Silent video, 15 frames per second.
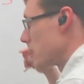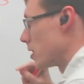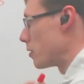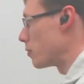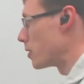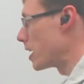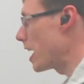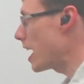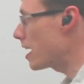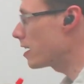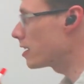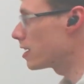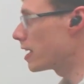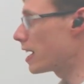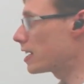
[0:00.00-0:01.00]
And if we
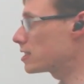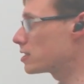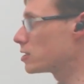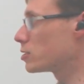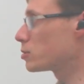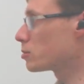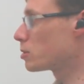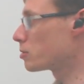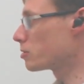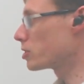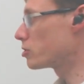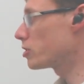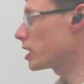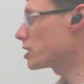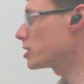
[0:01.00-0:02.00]
added an S into a
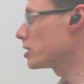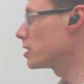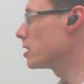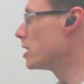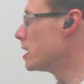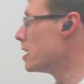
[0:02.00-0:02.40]
regression,